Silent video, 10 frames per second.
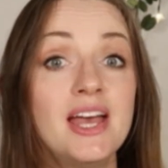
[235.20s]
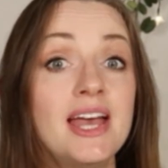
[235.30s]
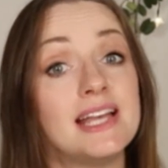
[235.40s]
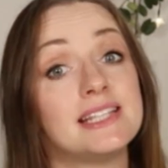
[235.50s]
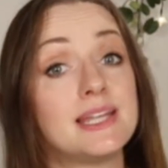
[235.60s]

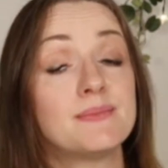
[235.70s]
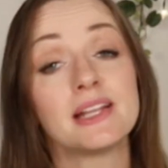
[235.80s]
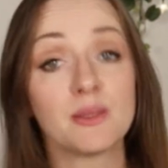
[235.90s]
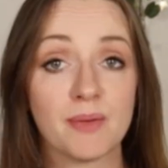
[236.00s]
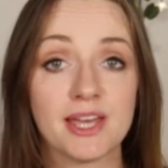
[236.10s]
it seemed like
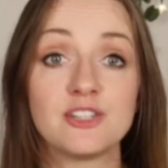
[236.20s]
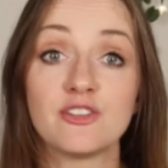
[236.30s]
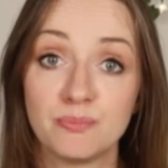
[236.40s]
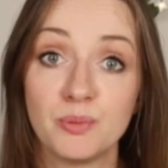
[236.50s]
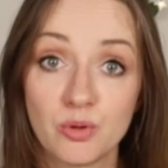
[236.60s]
the best of
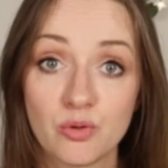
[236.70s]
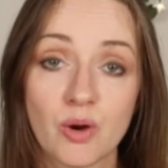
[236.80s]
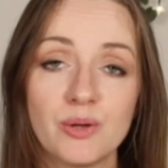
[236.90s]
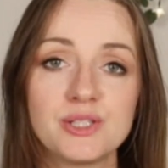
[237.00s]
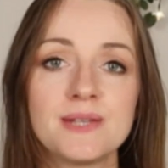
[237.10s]
both
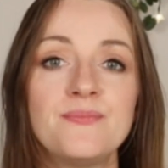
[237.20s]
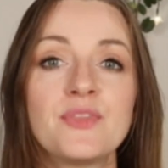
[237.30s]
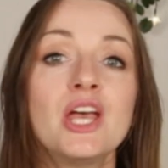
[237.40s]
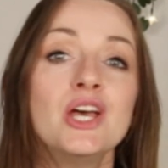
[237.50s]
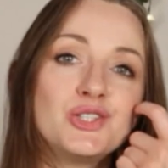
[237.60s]
worlds.
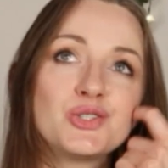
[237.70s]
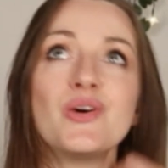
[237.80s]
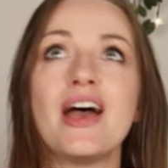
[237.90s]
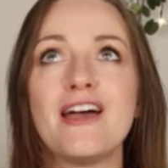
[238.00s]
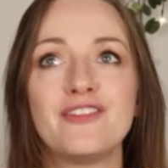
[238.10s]
So
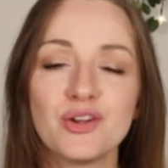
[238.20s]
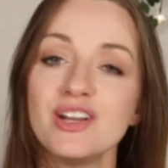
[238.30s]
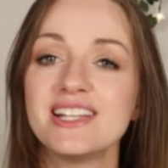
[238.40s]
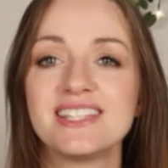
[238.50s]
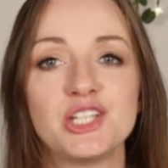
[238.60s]
if you're in
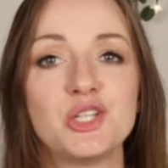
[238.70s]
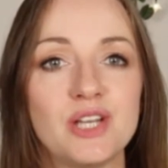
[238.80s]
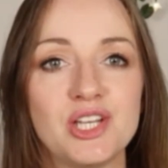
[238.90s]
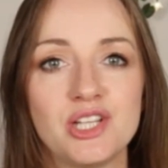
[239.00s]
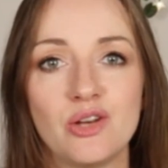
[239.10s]
a
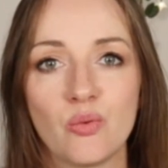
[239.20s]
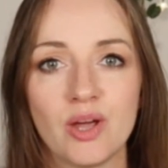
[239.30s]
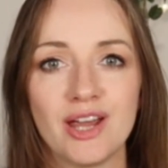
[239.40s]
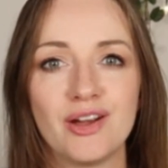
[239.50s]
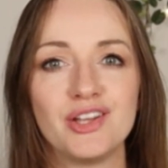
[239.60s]
situation
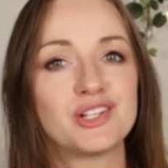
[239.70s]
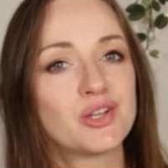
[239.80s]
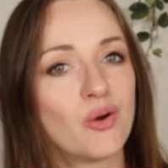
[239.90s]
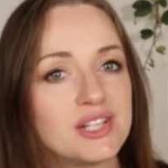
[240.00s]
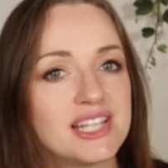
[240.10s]
where you're
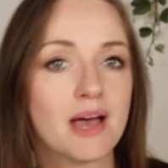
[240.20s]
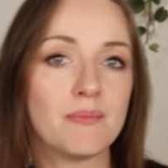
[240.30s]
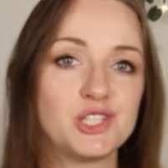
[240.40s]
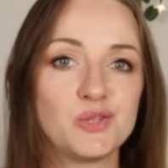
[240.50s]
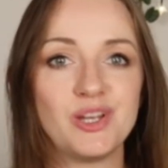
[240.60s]
tossing up
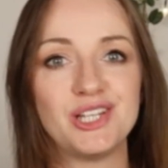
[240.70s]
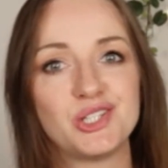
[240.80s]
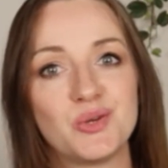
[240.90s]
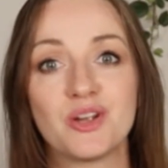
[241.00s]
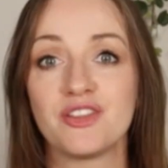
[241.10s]
between
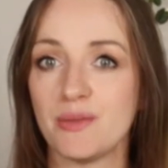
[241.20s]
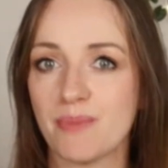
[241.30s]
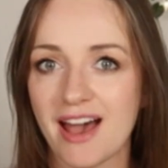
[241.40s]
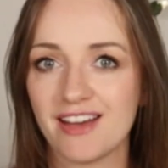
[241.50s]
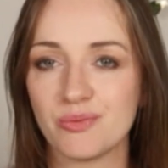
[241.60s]
2 or 3
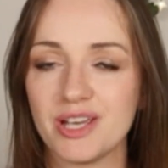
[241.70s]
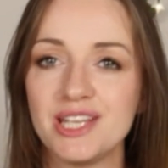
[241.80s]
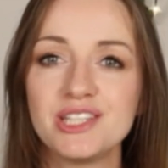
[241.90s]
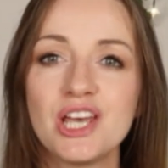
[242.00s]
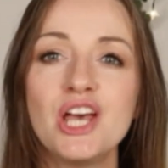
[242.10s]

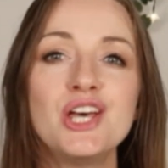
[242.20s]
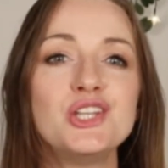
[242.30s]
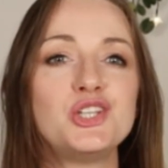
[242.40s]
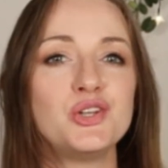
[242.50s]
pathways, tune